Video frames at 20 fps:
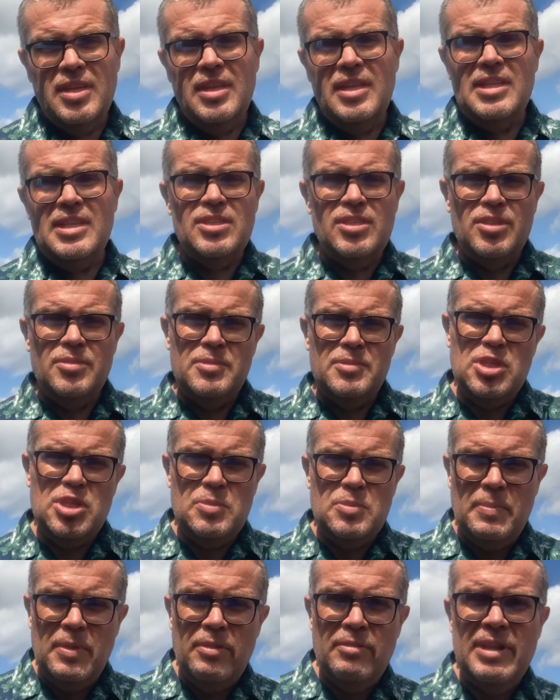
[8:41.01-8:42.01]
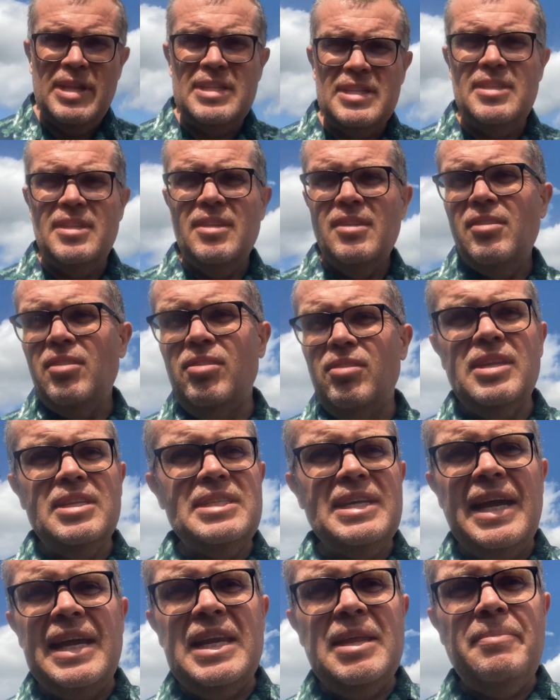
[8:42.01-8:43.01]
his spirit on a
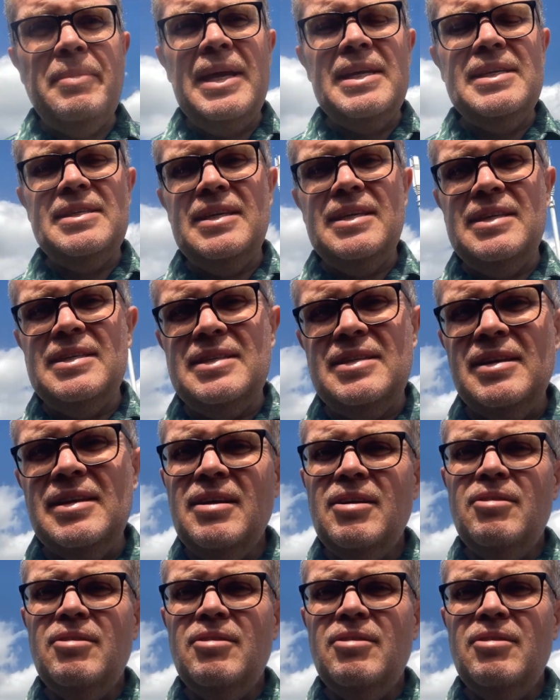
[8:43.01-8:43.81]
daily basis.